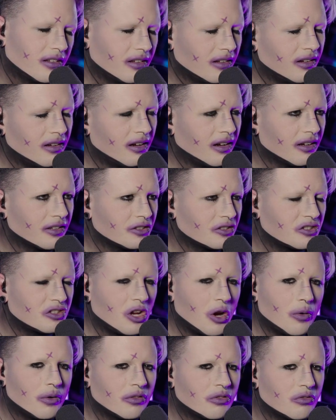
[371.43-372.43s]
Ah, just
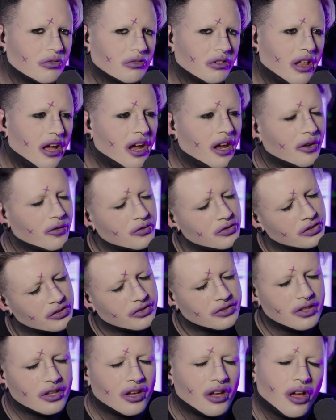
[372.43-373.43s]
going through life,
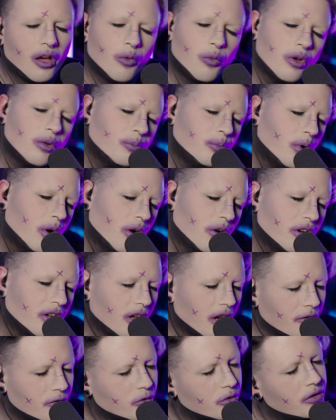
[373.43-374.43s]
just one
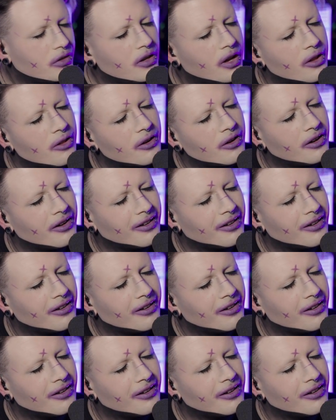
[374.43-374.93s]
party after another.